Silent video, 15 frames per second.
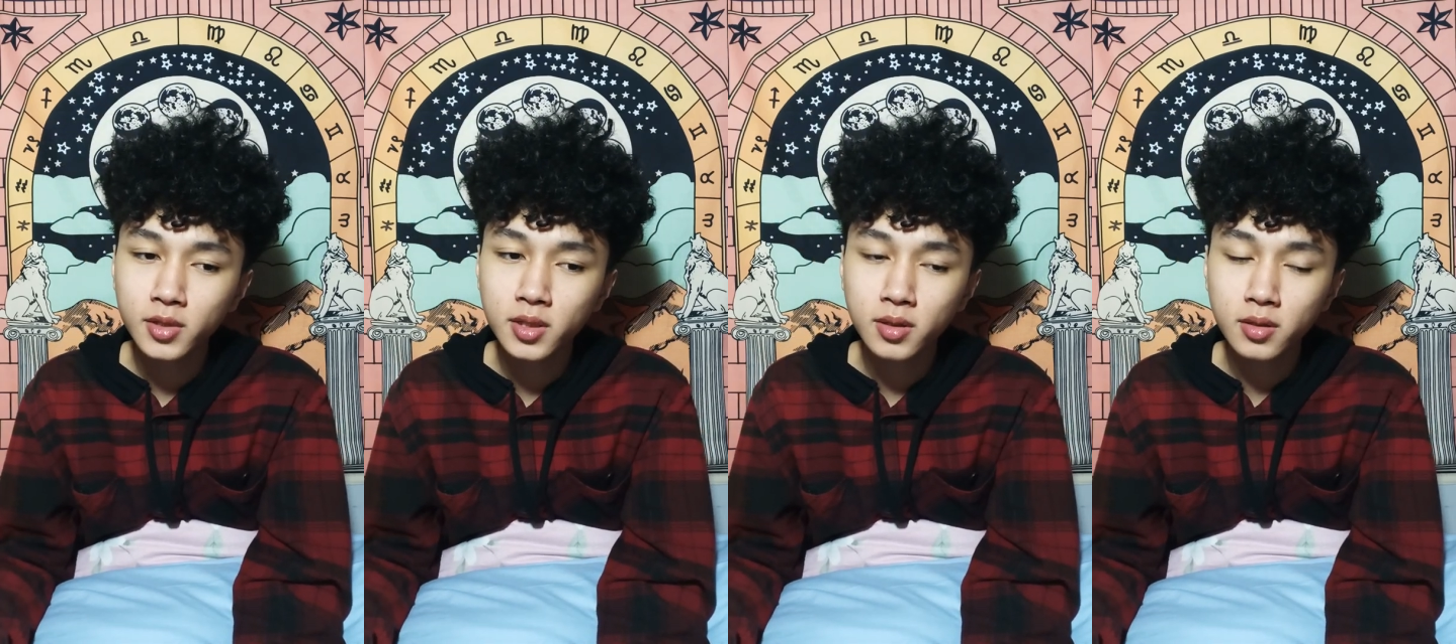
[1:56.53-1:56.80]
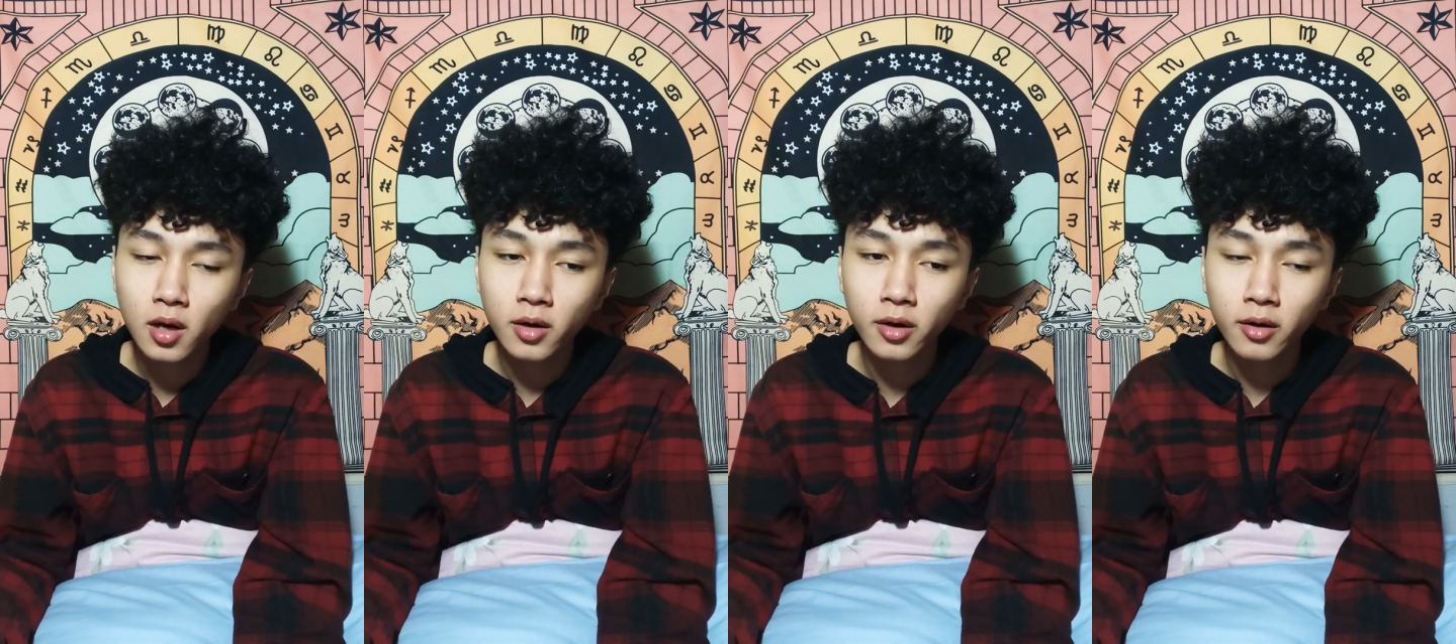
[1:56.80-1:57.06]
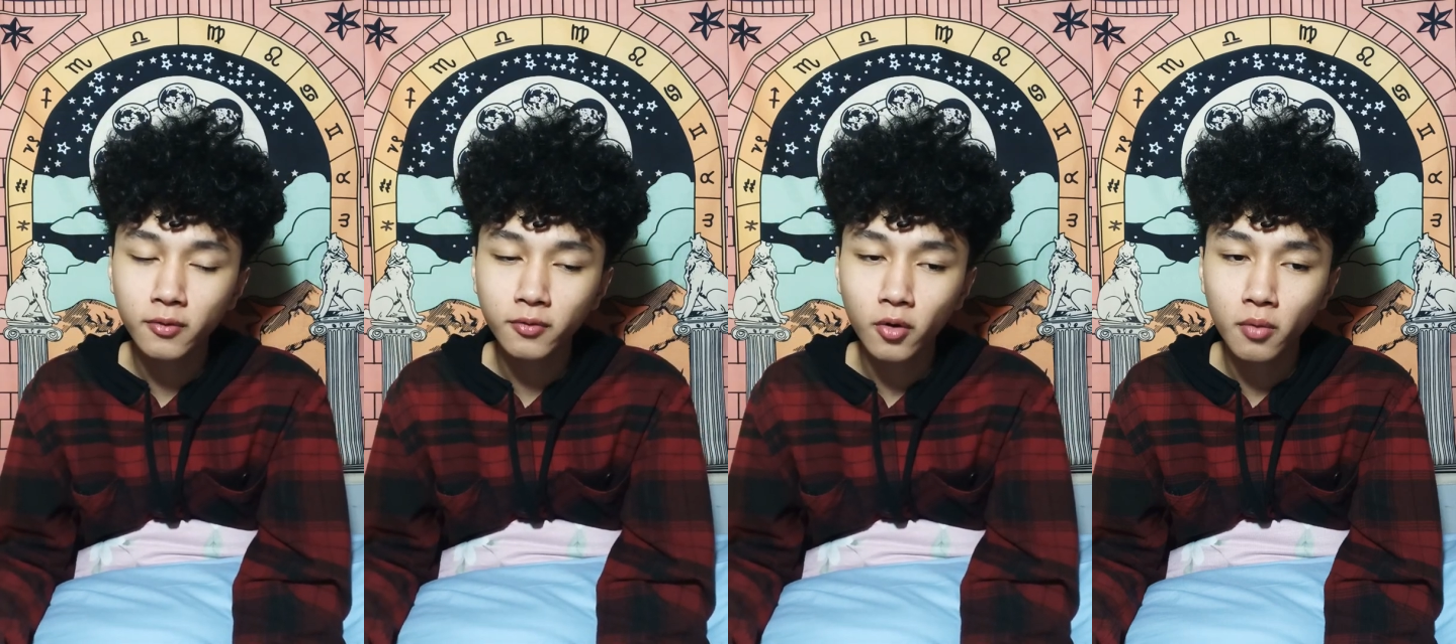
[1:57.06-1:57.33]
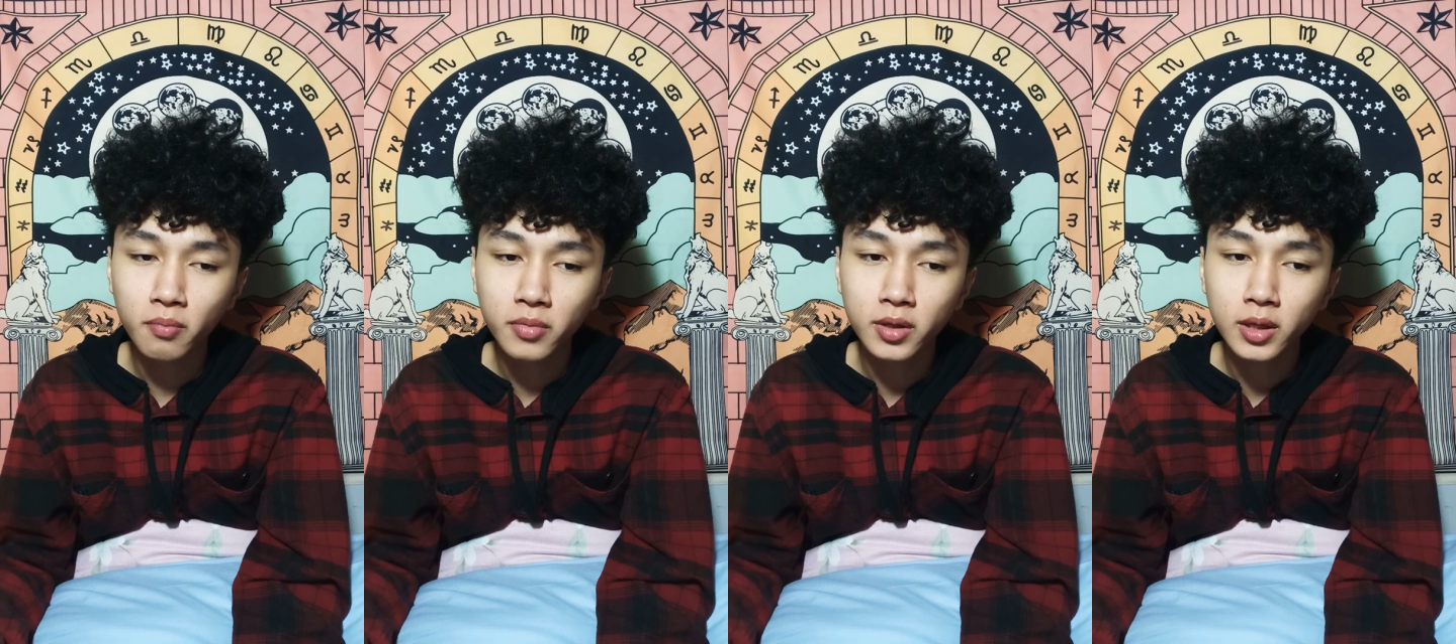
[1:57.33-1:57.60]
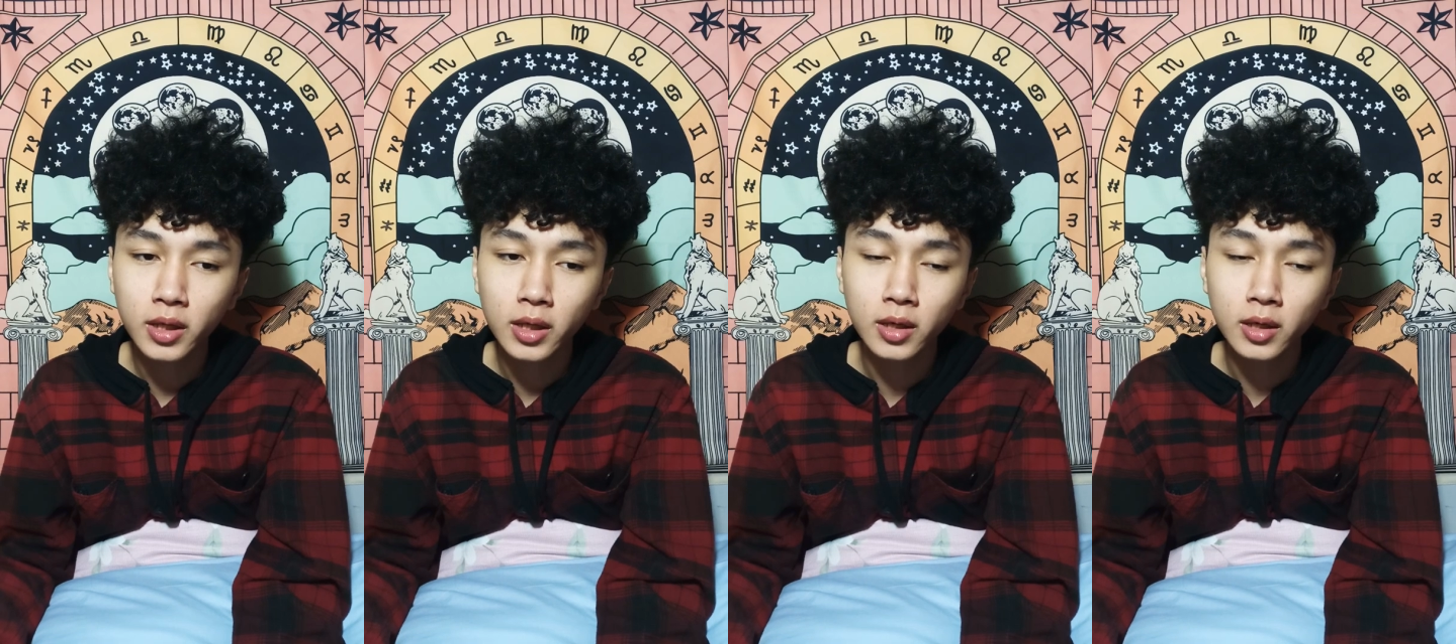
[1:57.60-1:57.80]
starting from